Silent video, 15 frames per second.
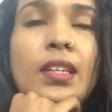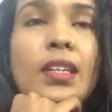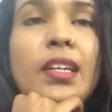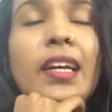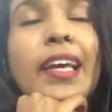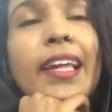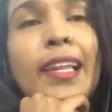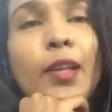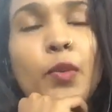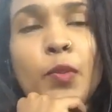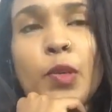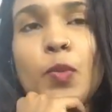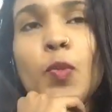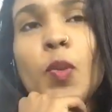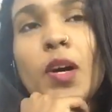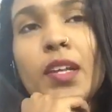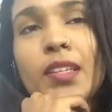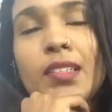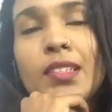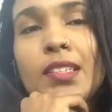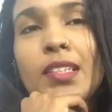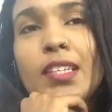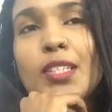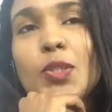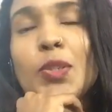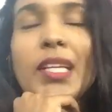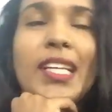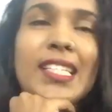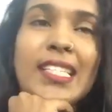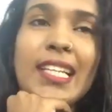Hello everyone.
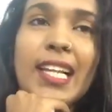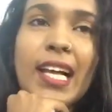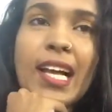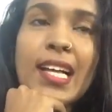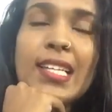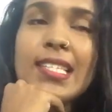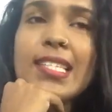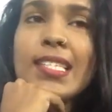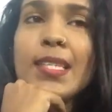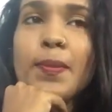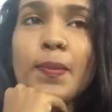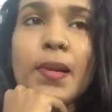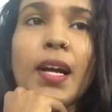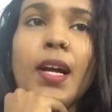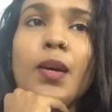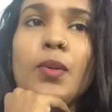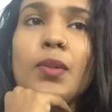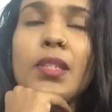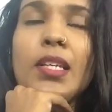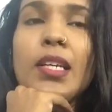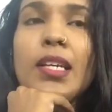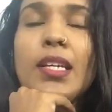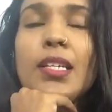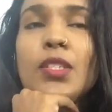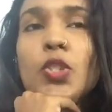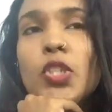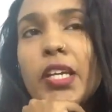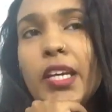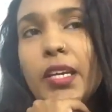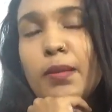Today's class is about
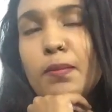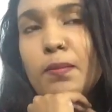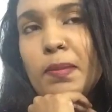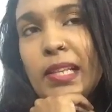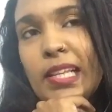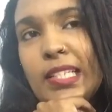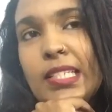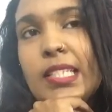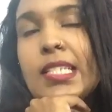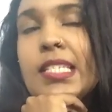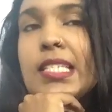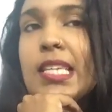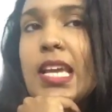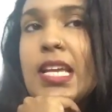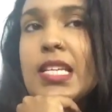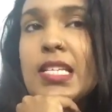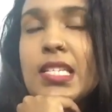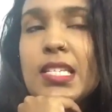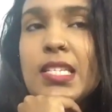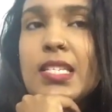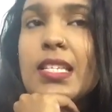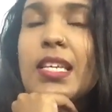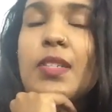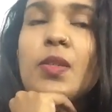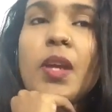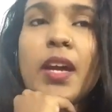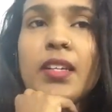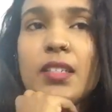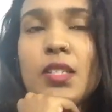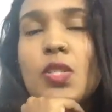James Milton Synge's
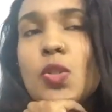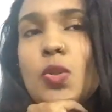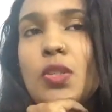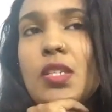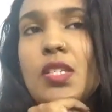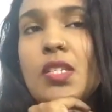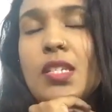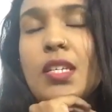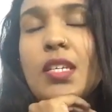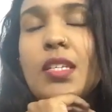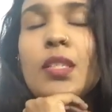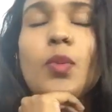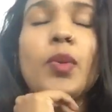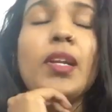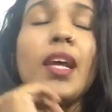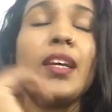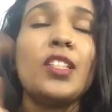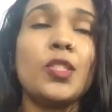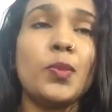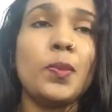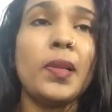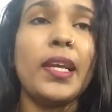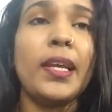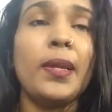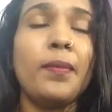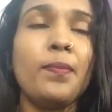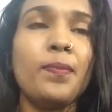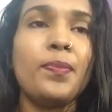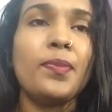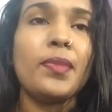Riders to the Sea, the one-act play.
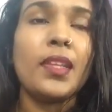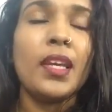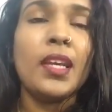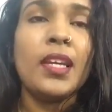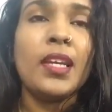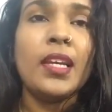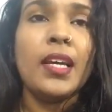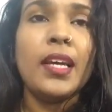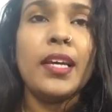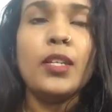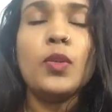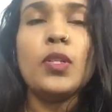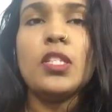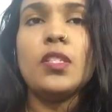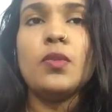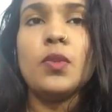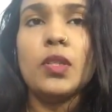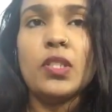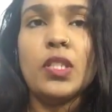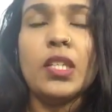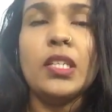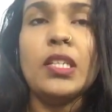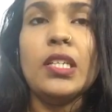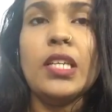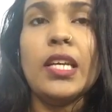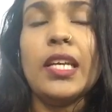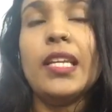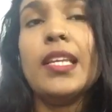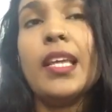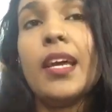It was written
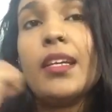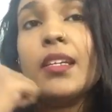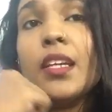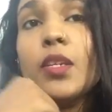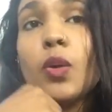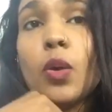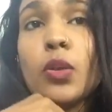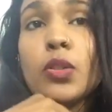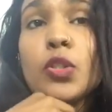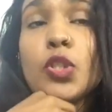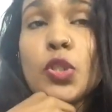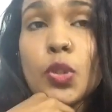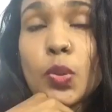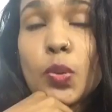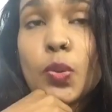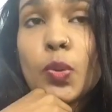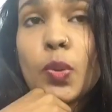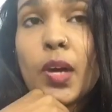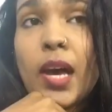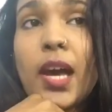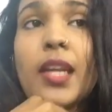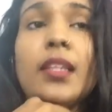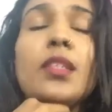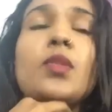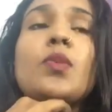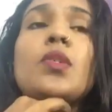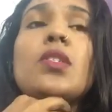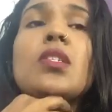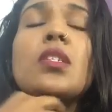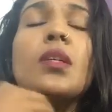in 1902 and it
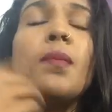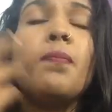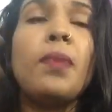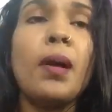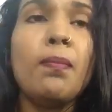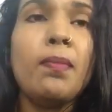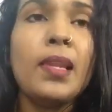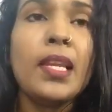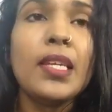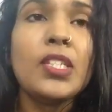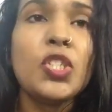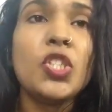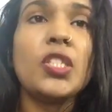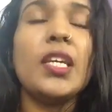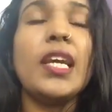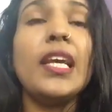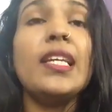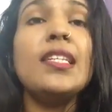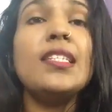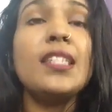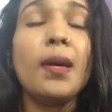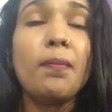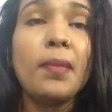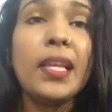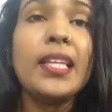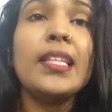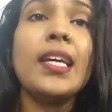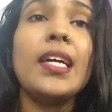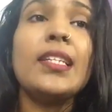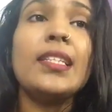was published in
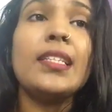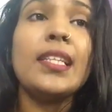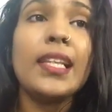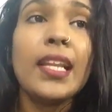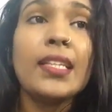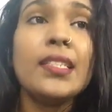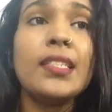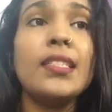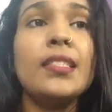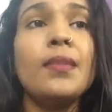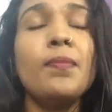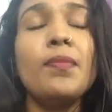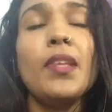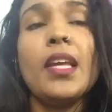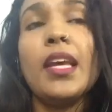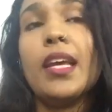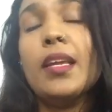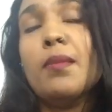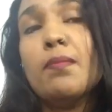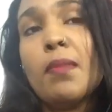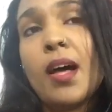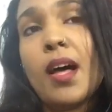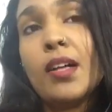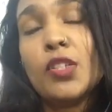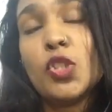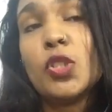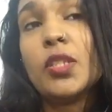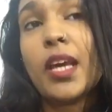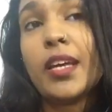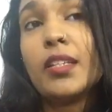Dublin and in London in March
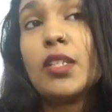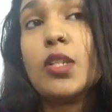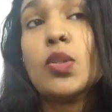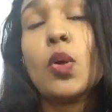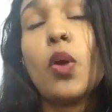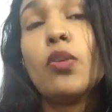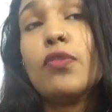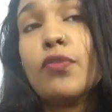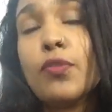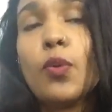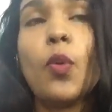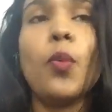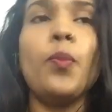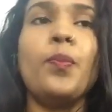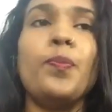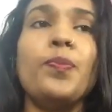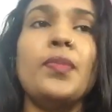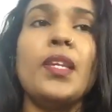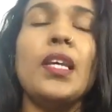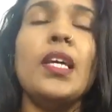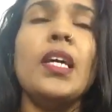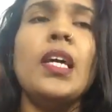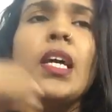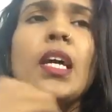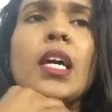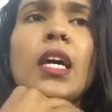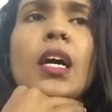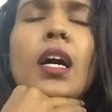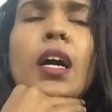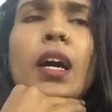1904.
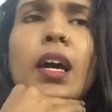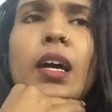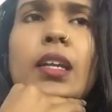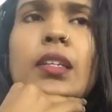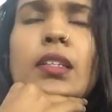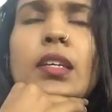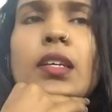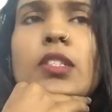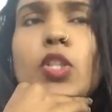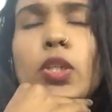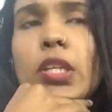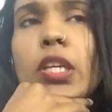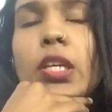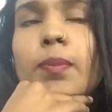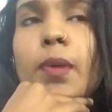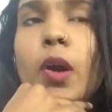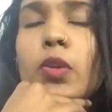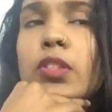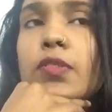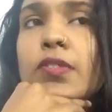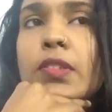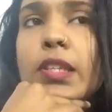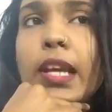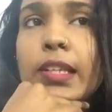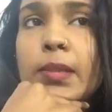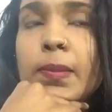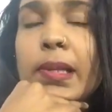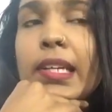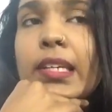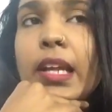And talking about the one-act
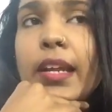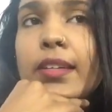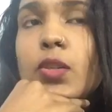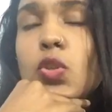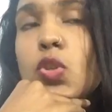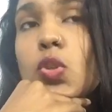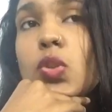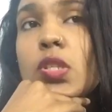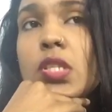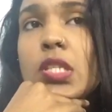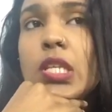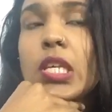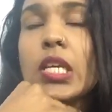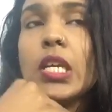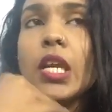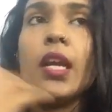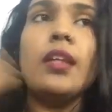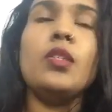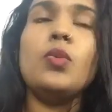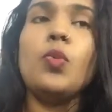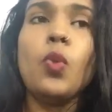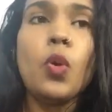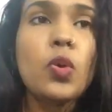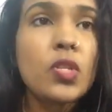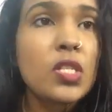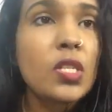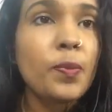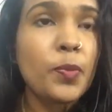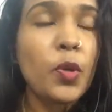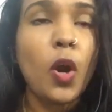play Riders to the Sea, it was
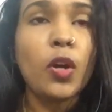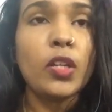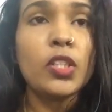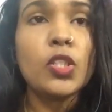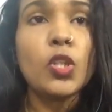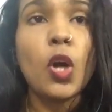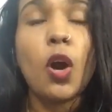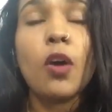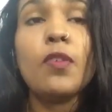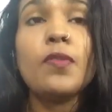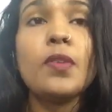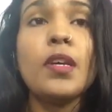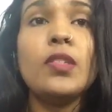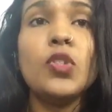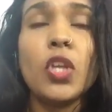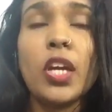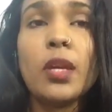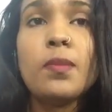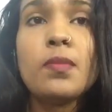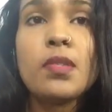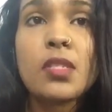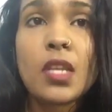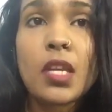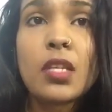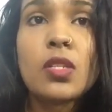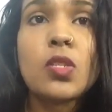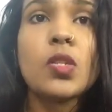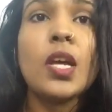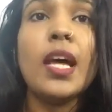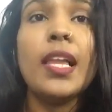a product of James
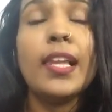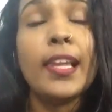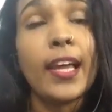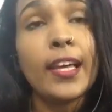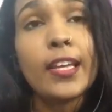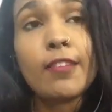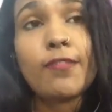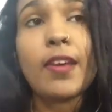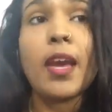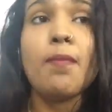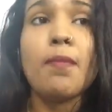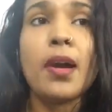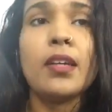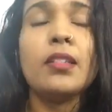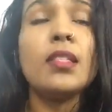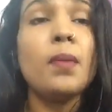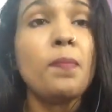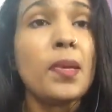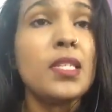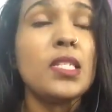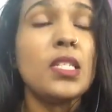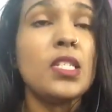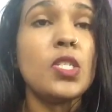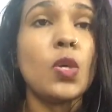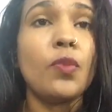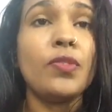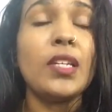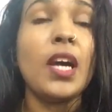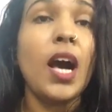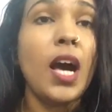Synge's life among the peasants of
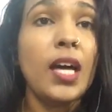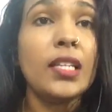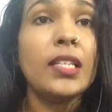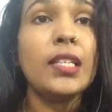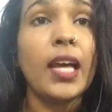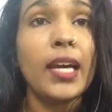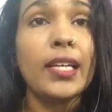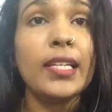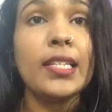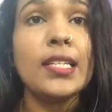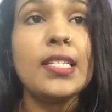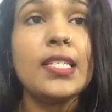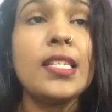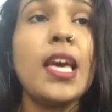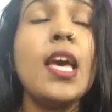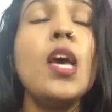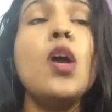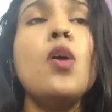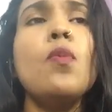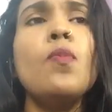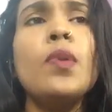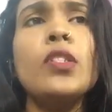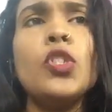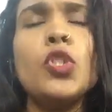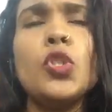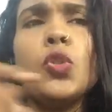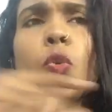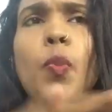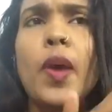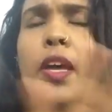the Aran Islands, which
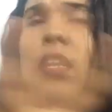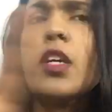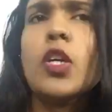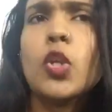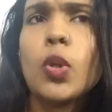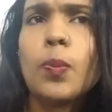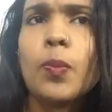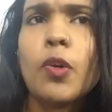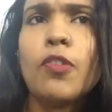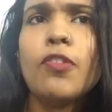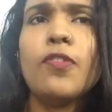were a group of